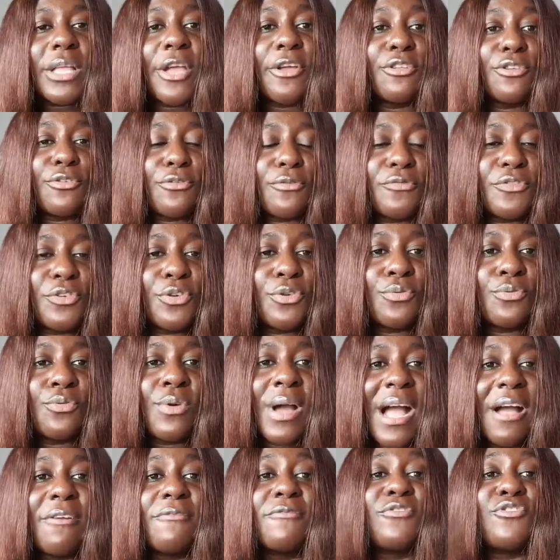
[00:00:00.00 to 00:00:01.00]
that a lot of you
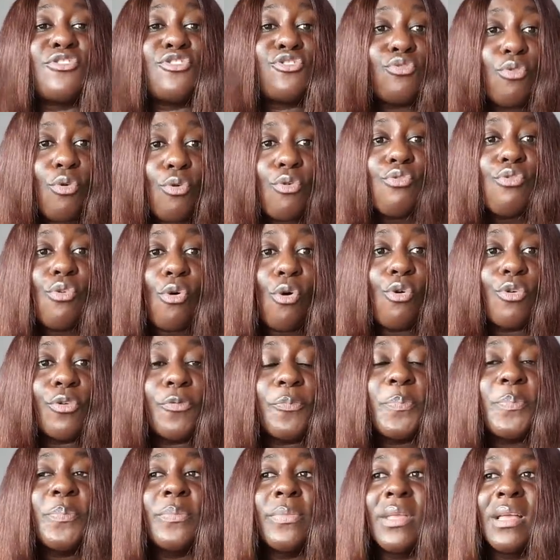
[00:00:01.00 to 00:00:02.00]
have your
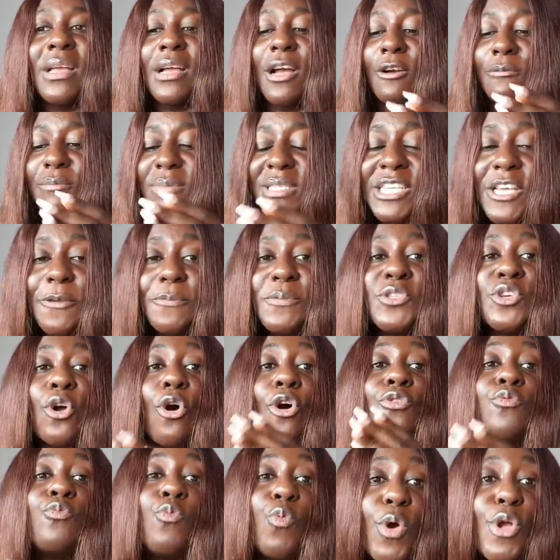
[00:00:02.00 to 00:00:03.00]
own um, tips
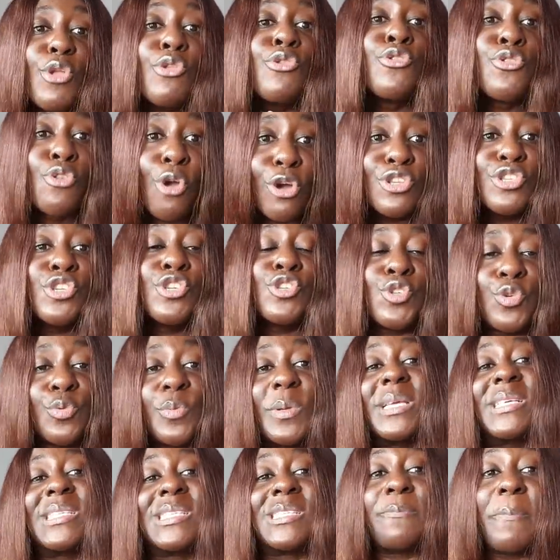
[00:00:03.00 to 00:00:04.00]
on what not
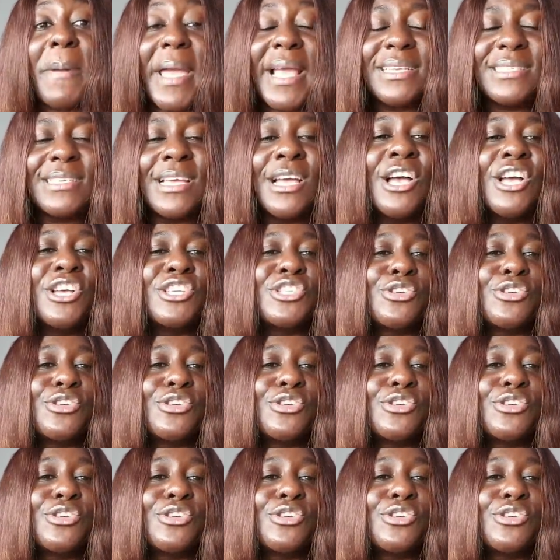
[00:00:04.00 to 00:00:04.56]
to expect.